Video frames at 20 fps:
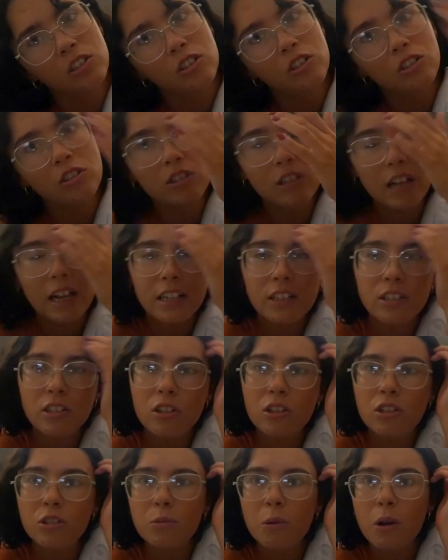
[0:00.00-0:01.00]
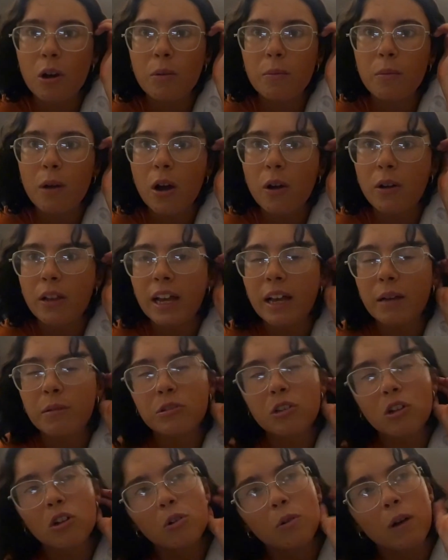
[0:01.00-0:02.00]
to the Duomo, like it was
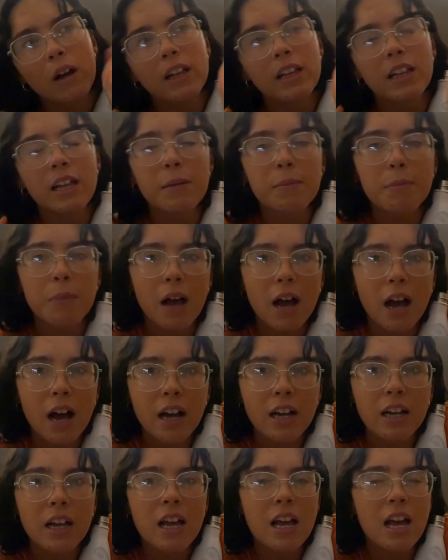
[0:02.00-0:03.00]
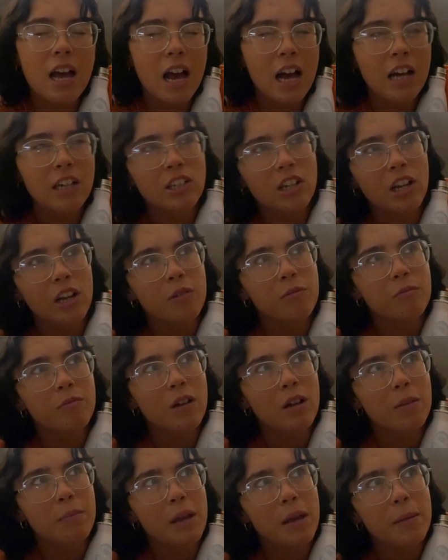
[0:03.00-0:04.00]
all quite laid back. I don't know,
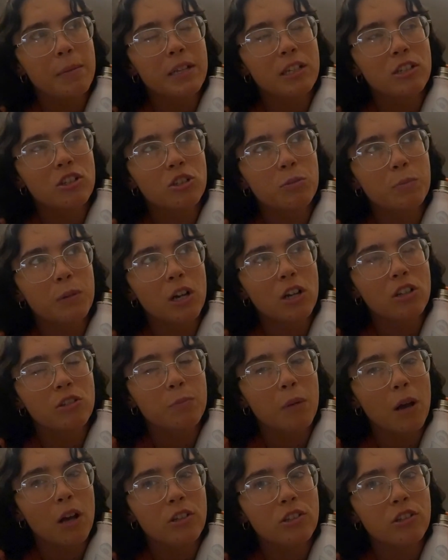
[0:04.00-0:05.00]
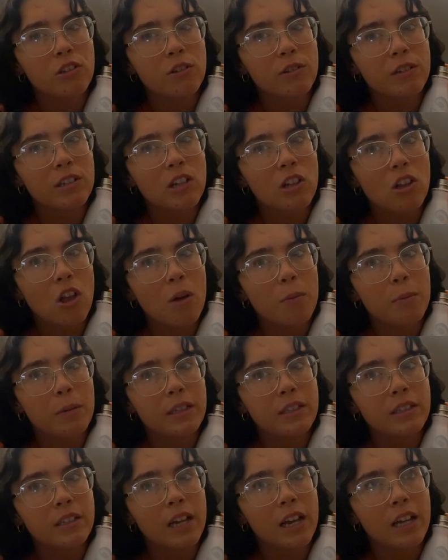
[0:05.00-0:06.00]
maybe it's just because Barcelona is a lot
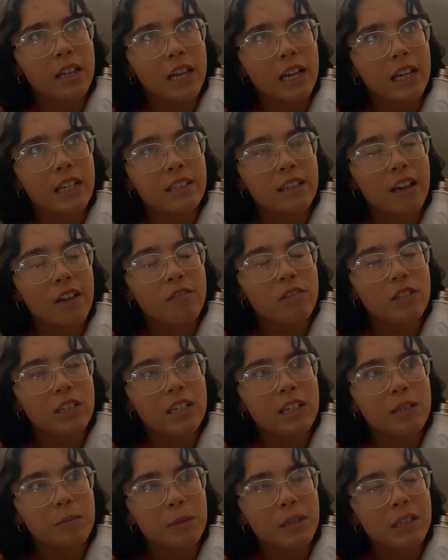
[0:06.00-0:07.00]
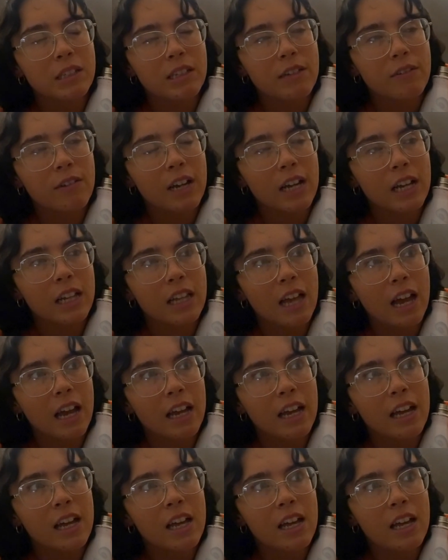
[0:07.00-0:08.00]
busier, like it definitely is busier here, like
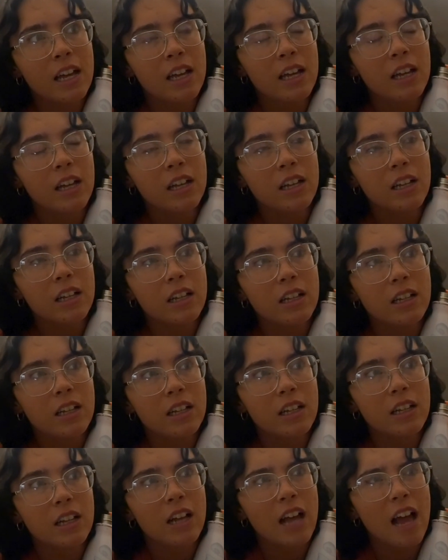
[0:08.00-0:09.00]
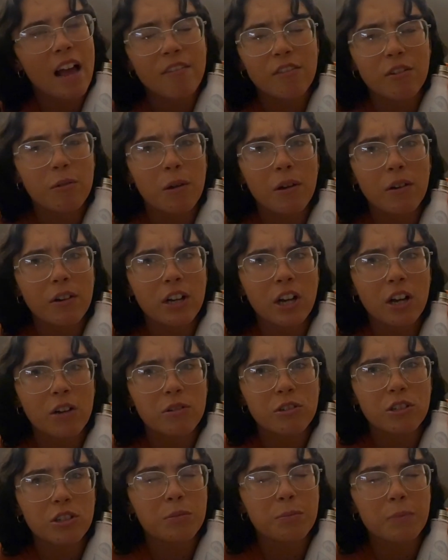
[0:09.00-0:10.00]
everywhere I go
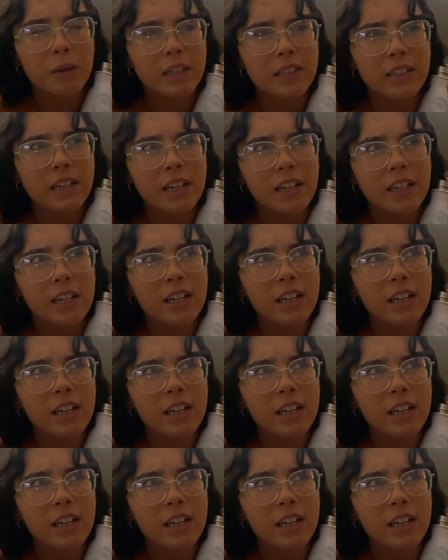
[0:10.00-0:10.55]
is just busy.